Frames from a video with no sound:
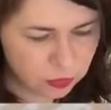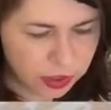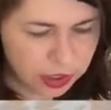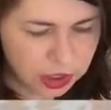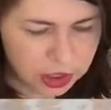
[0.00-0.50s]

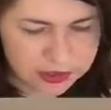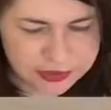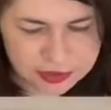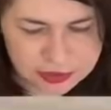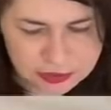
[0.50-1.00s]
Where
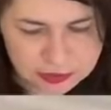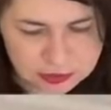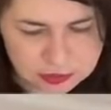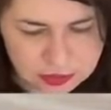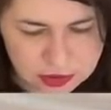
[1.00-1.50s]
is it?
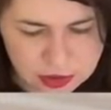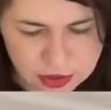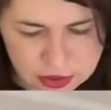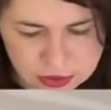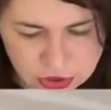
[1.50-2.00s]

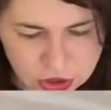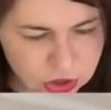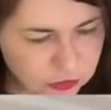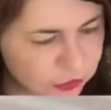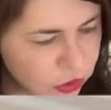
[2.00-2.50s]
So
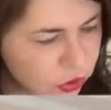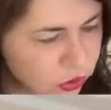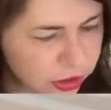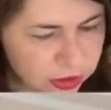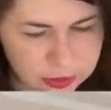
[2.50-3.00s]
if you
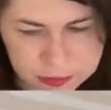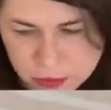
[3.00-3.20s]
look at the